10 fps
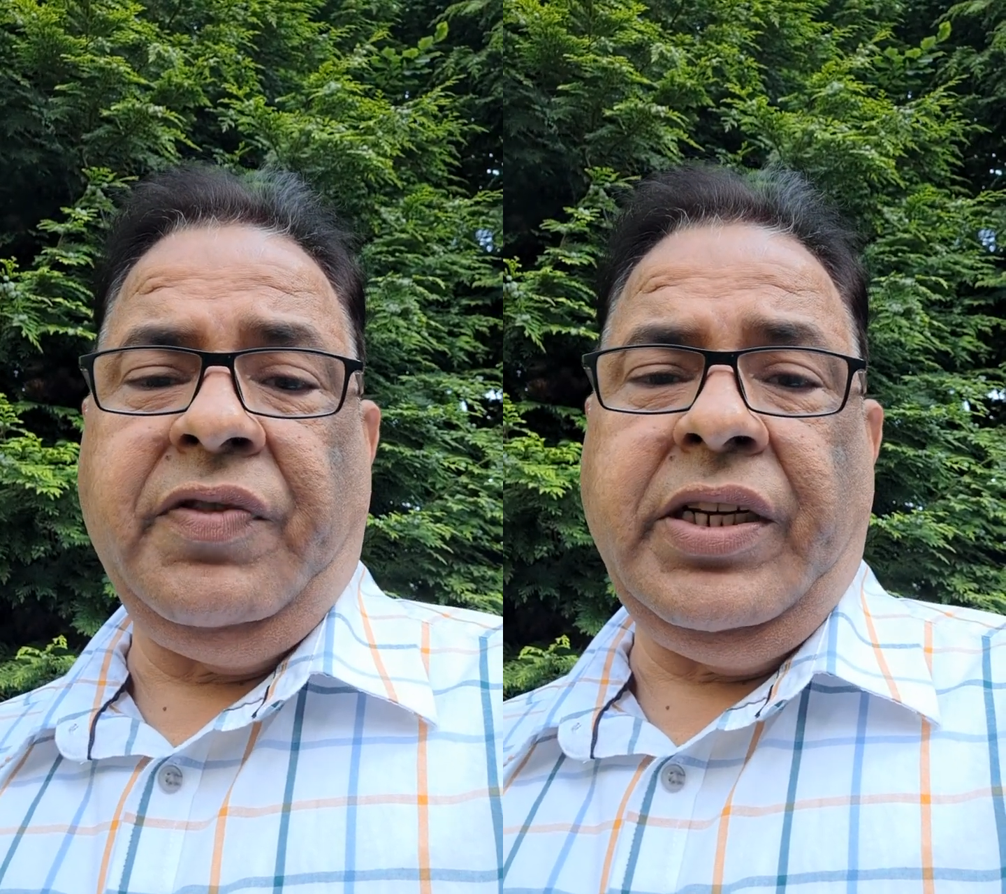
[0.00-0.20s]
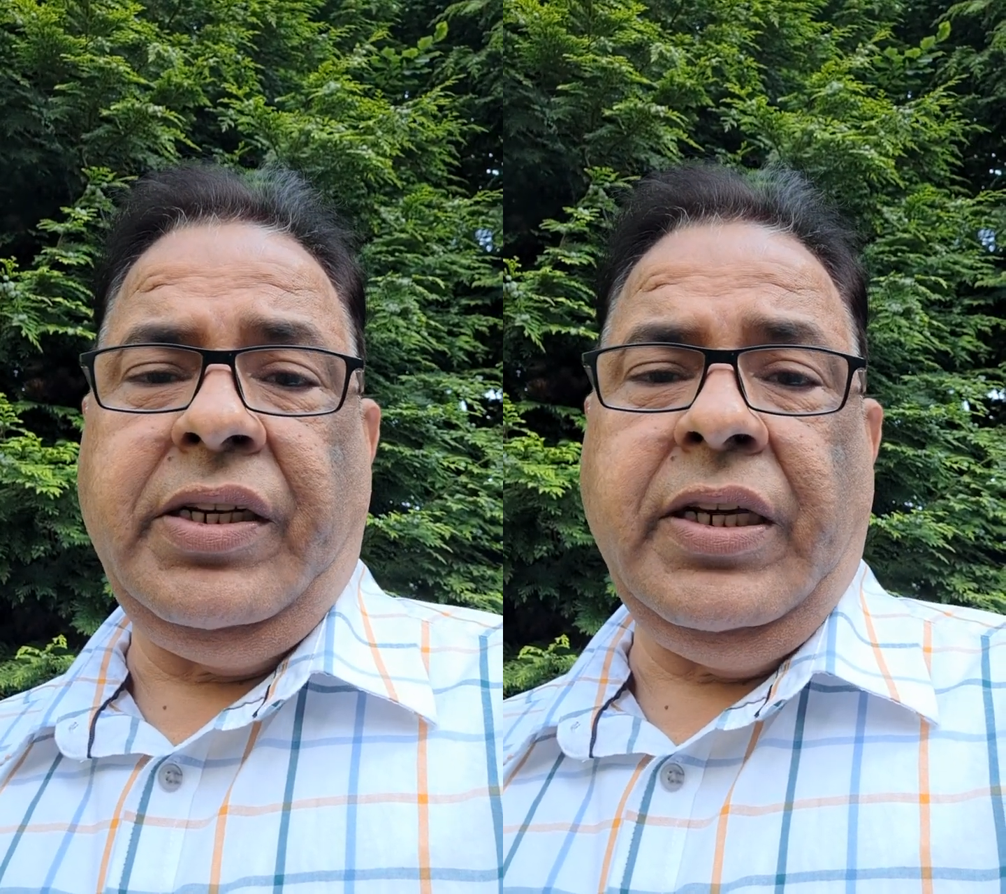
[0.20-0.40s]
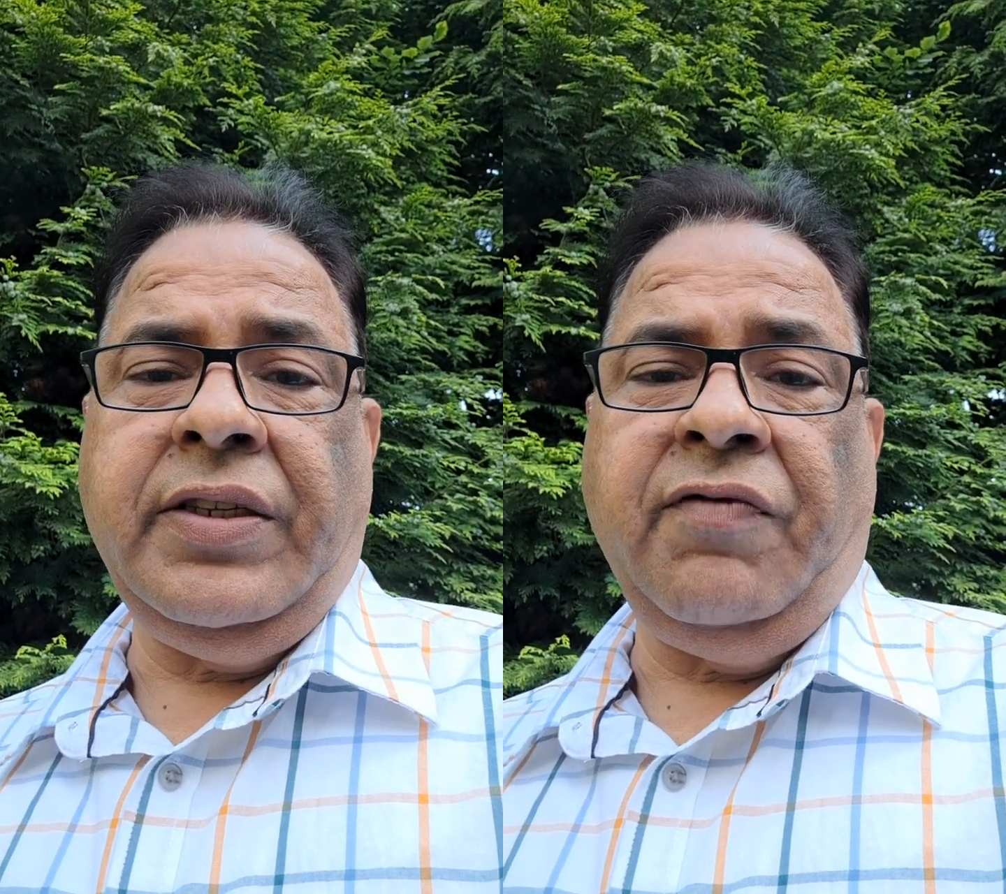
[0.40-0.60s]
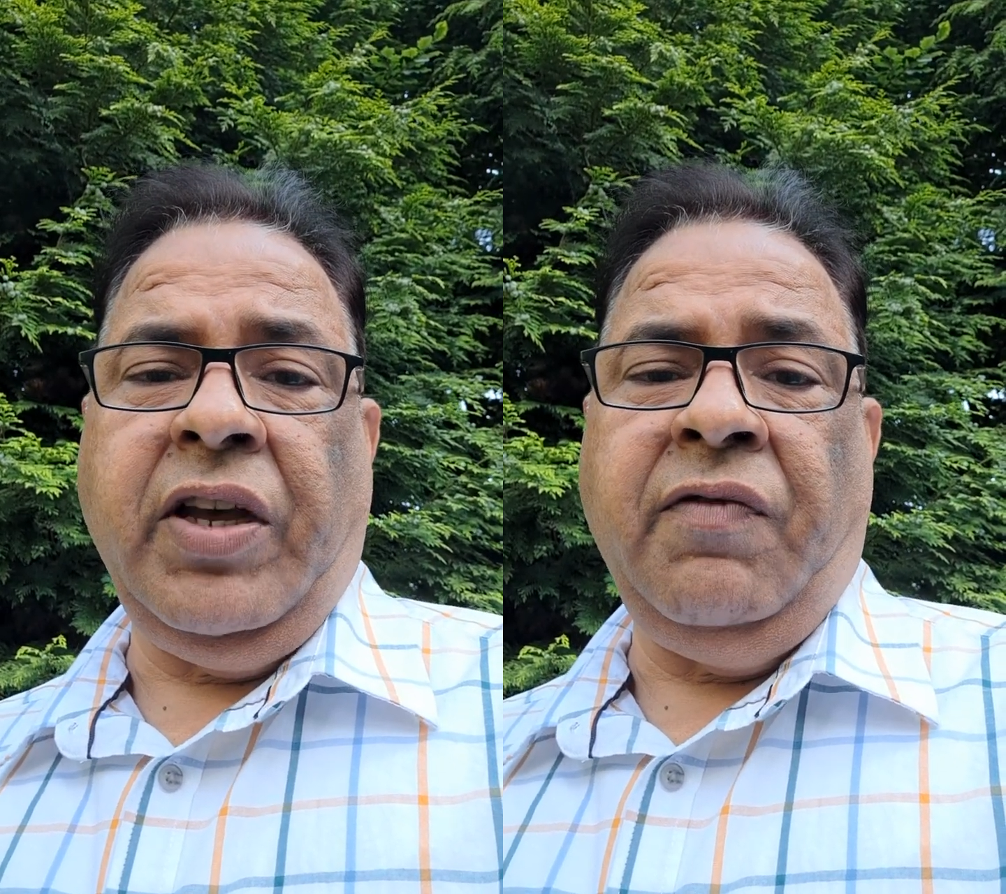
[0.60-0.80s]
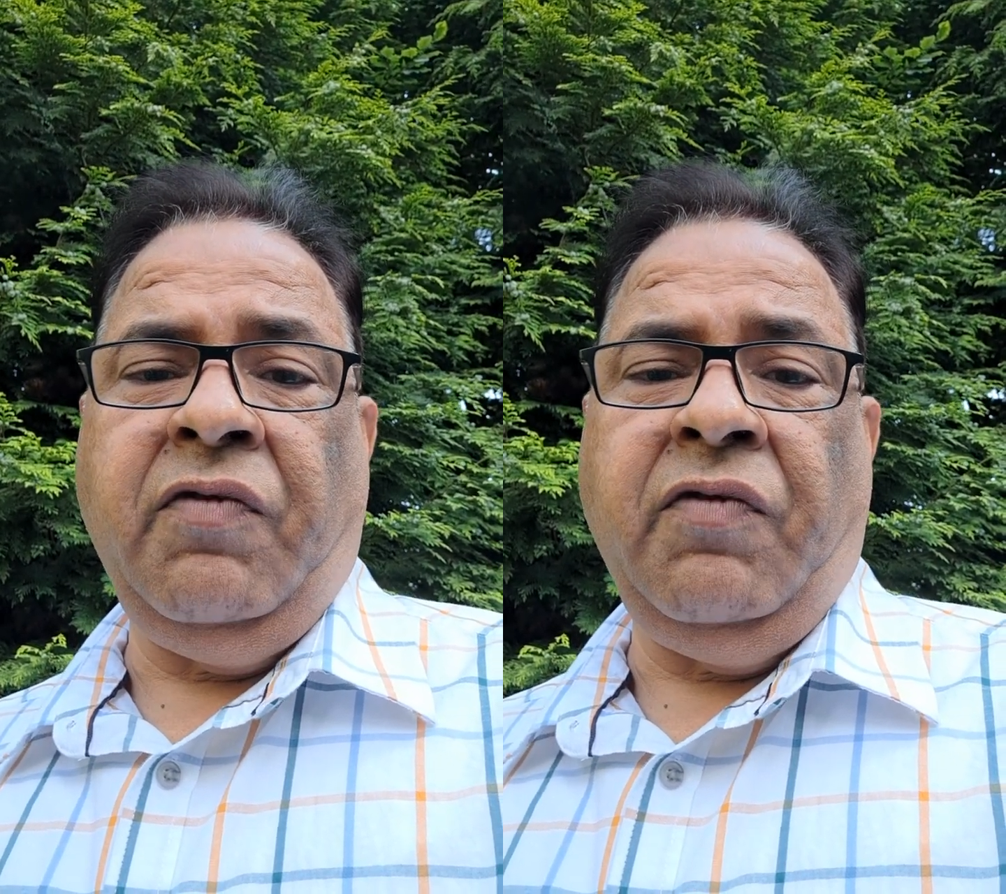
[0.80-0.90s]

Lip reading: sentence when